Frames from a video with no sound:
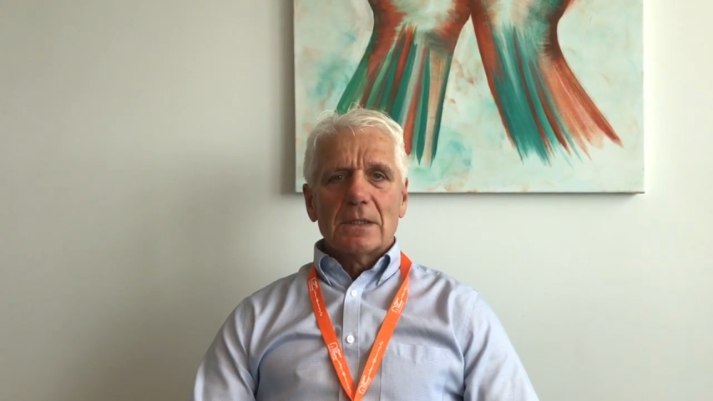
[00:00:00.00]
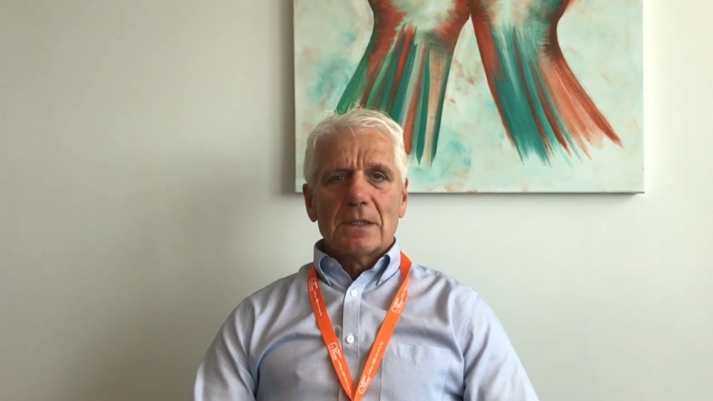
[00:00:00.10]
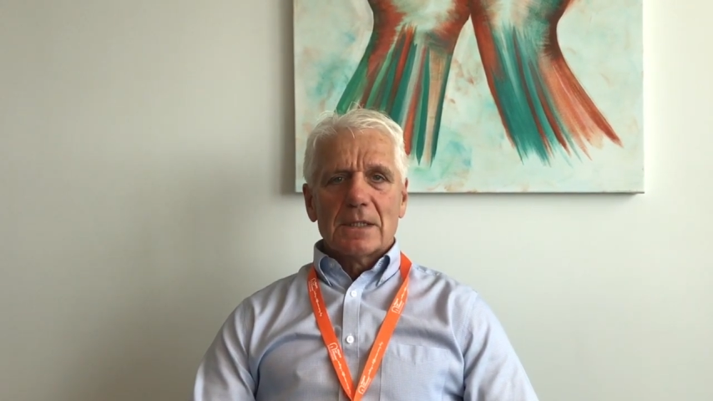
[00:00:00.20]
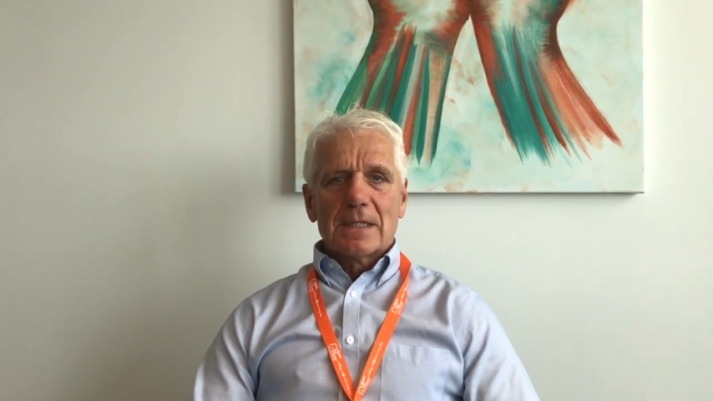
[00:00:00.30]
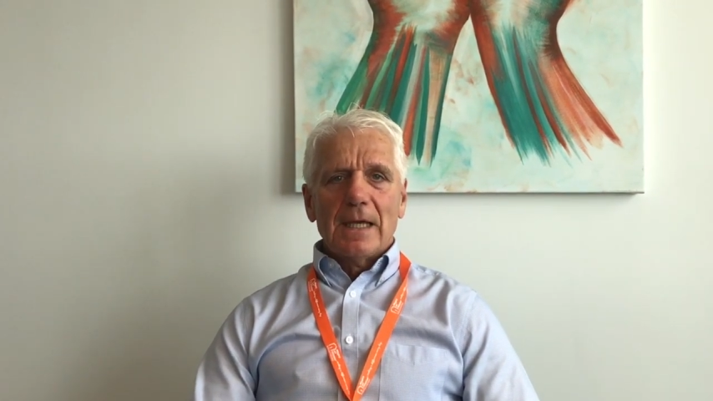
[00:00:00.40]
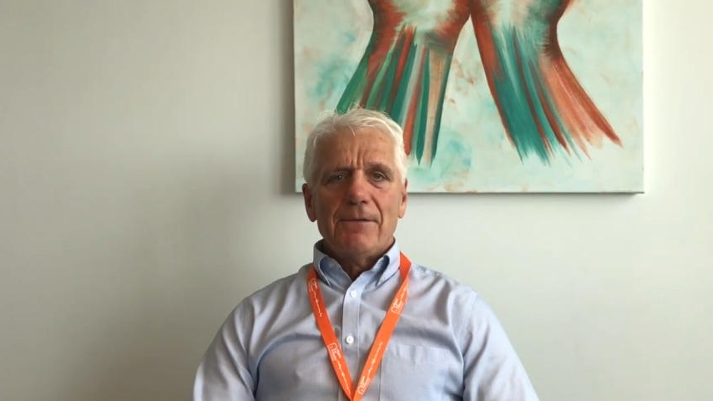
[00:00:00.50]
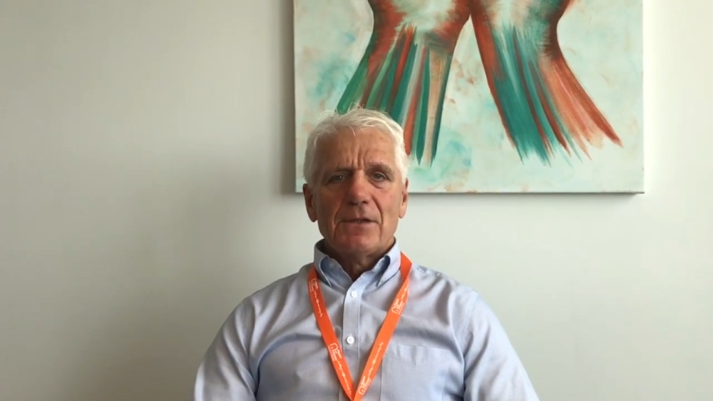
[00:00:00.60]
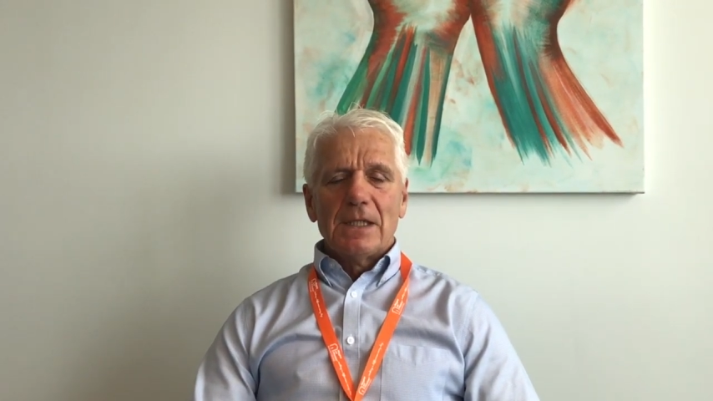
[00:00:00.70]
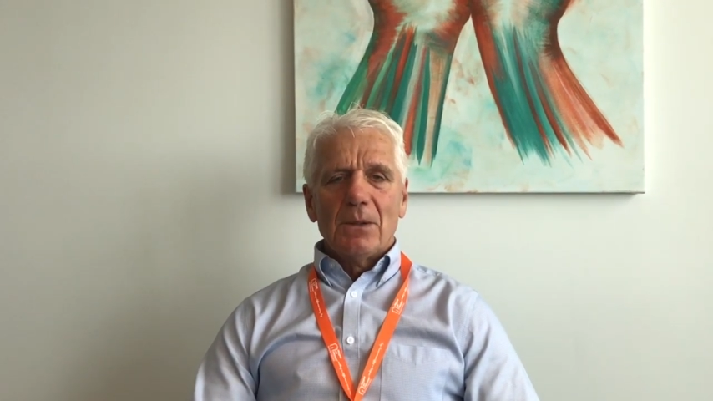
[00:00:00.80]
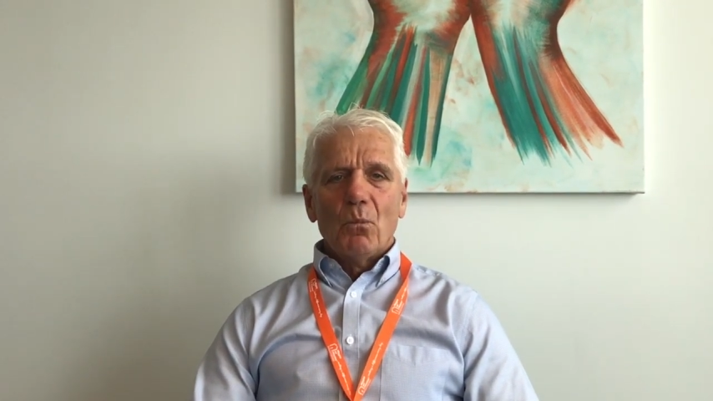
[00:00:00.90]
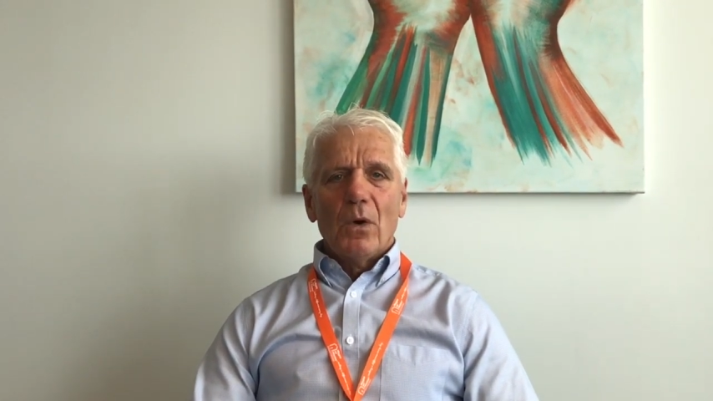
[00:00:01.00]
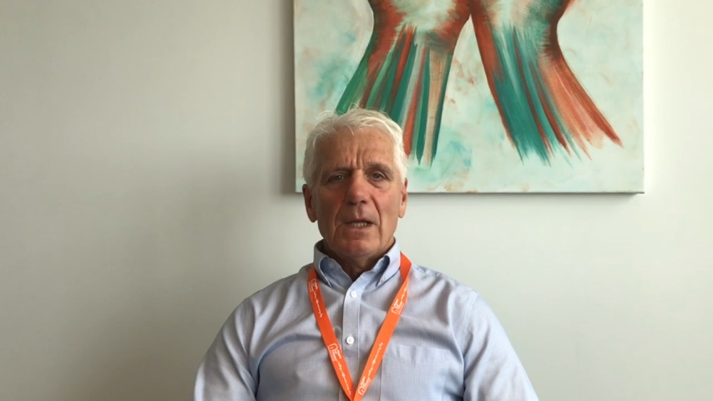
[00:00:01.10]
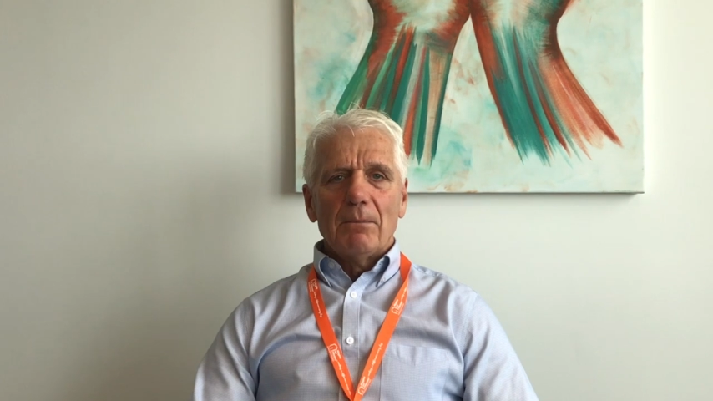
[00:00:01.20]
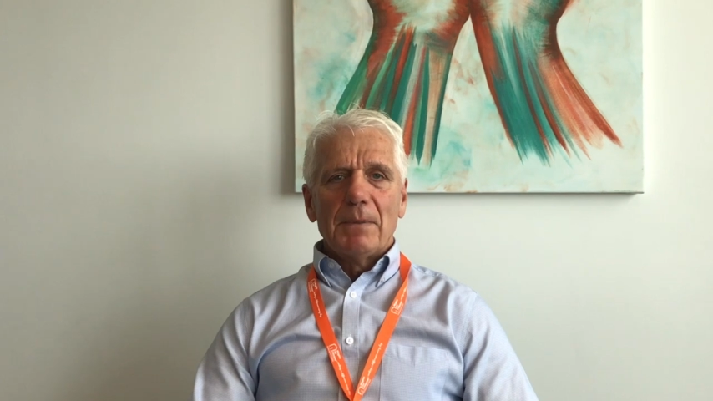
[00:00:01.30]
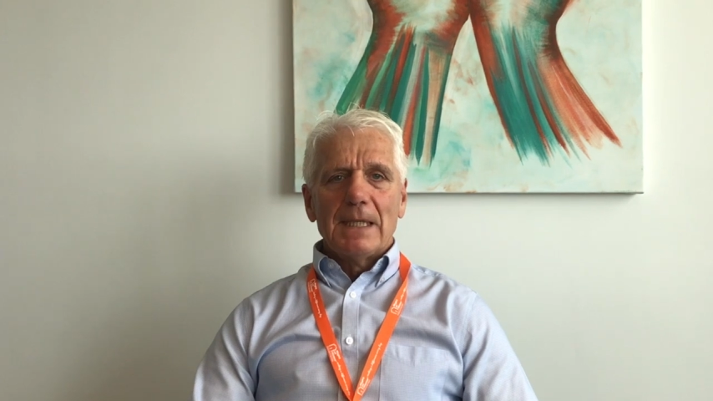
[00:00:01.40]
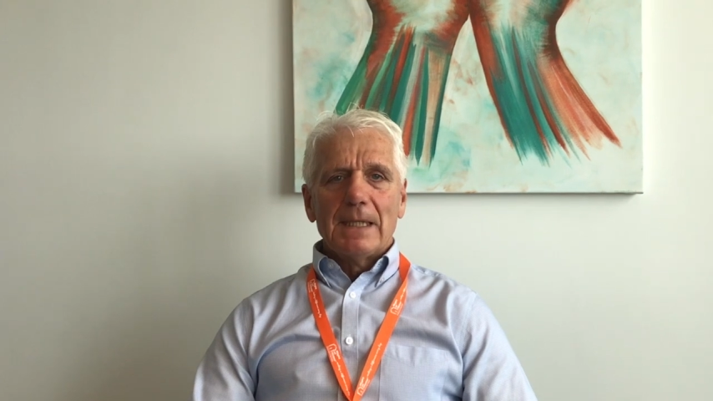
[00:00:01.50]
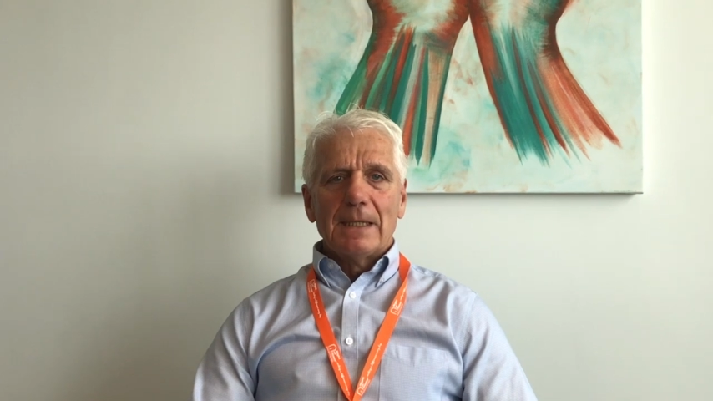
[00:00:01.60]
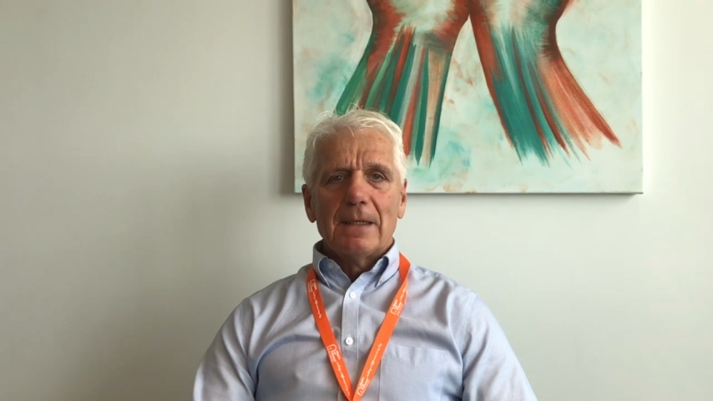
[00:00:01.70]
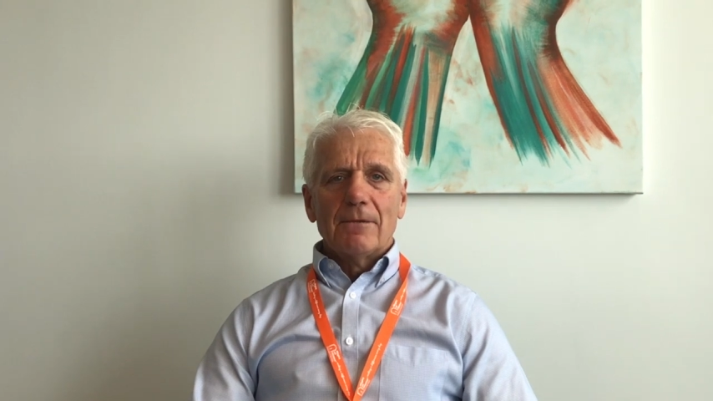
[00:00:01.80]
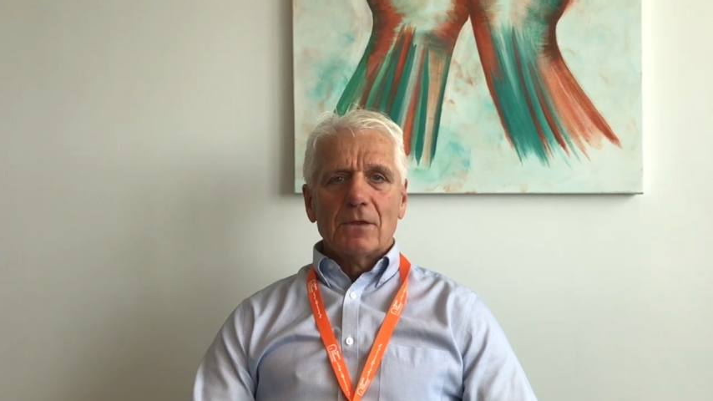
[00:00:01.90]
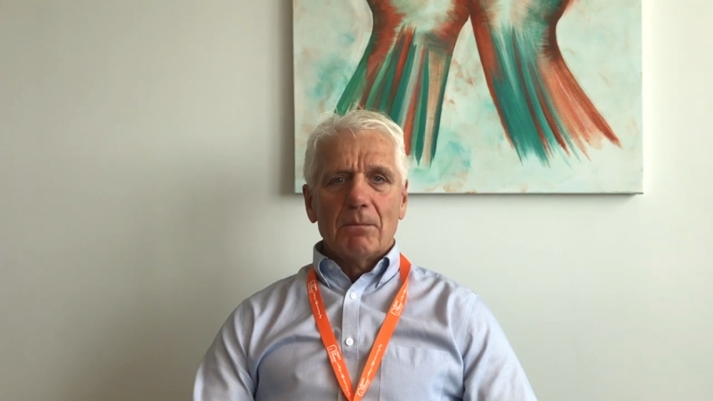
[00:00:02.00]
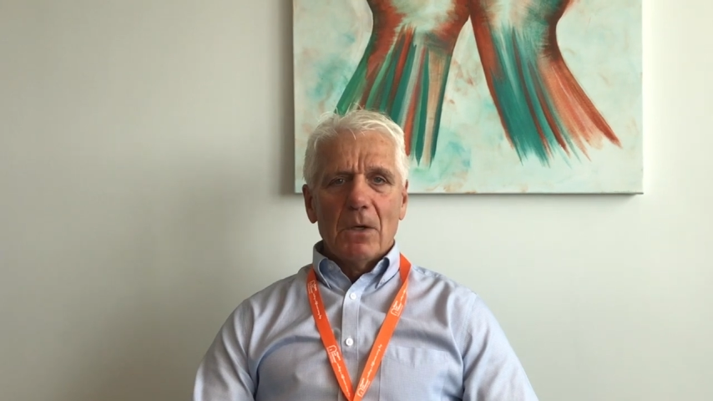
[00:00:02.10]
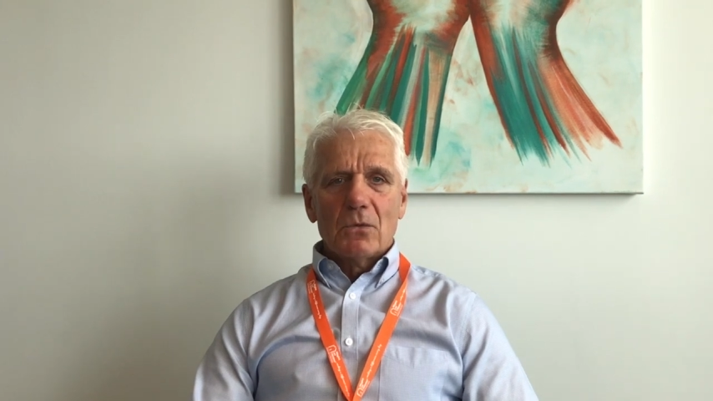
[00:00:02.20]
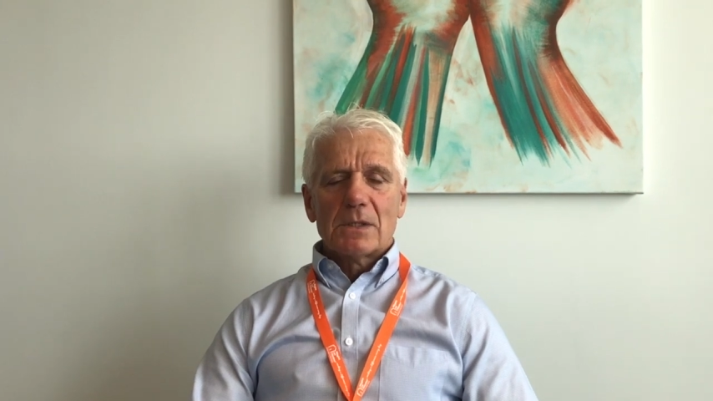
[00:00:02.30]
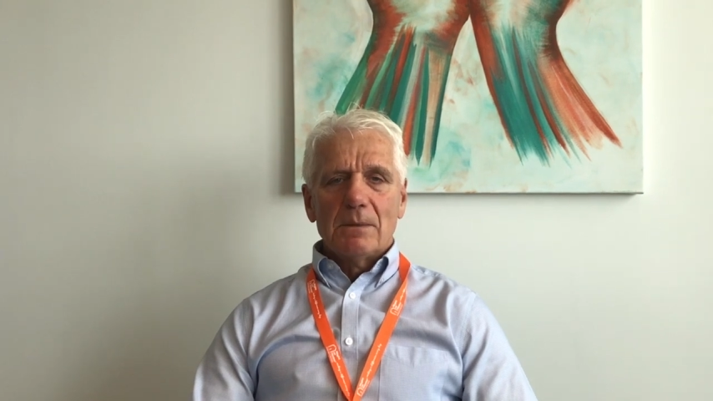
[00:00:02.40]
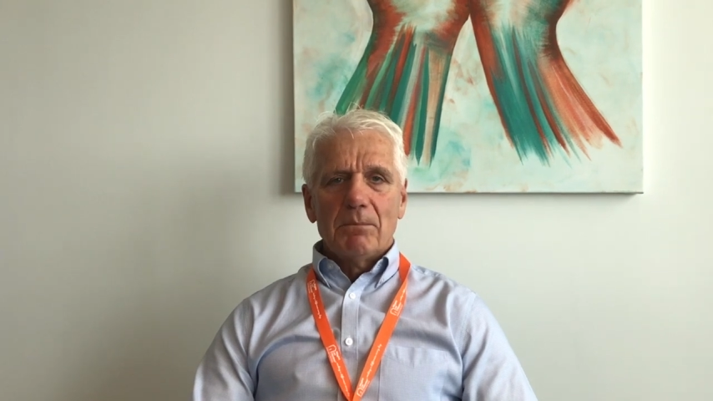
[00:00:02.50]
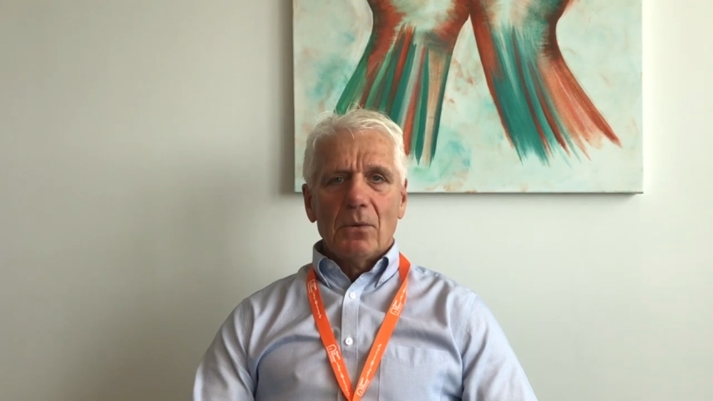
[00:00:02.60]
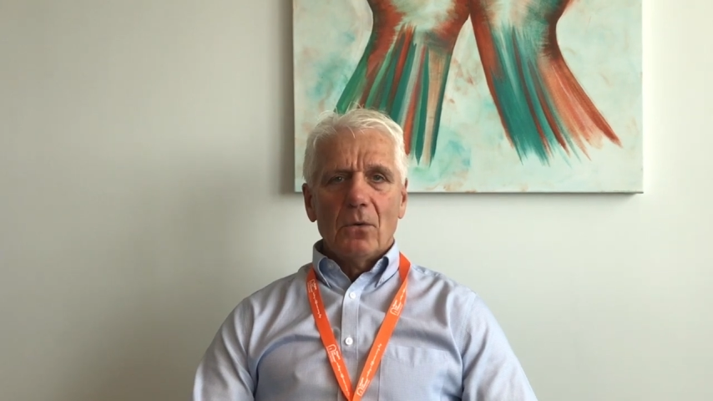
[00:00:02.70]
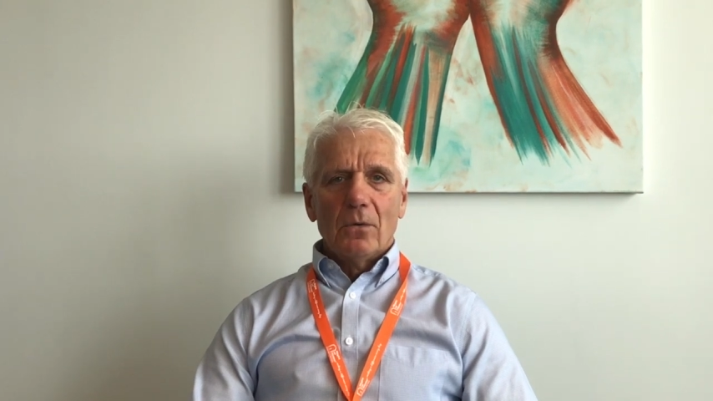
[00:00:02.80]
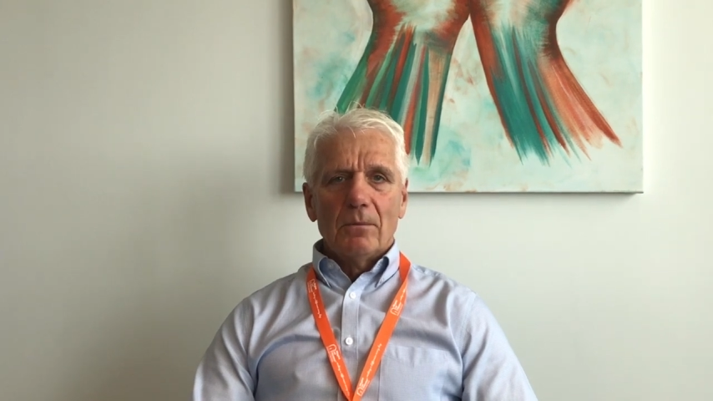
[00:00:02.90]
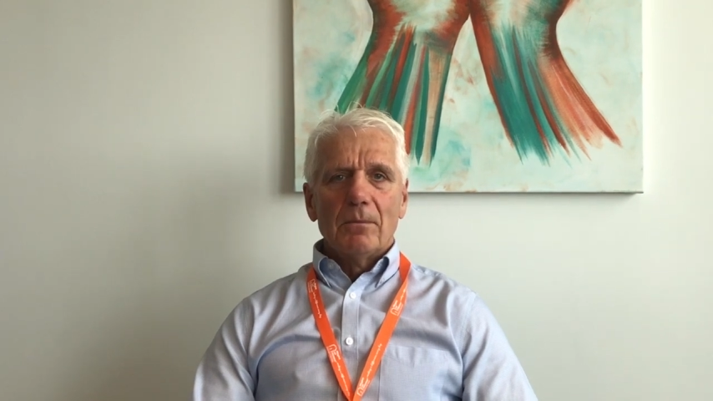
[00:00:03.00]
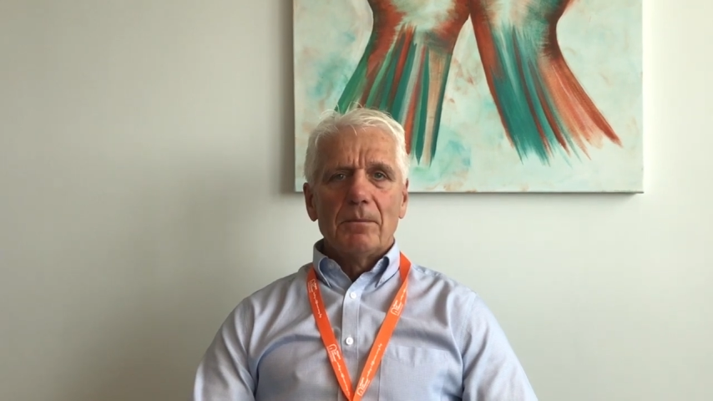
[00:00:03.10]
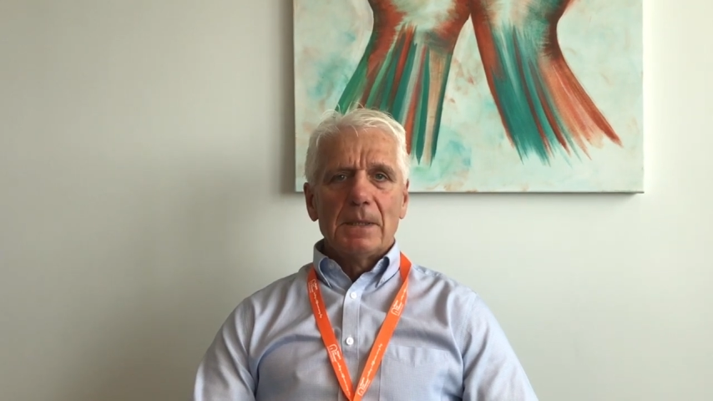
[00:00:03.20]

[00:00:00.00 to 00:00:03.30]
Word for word: the safety and well-being of the most important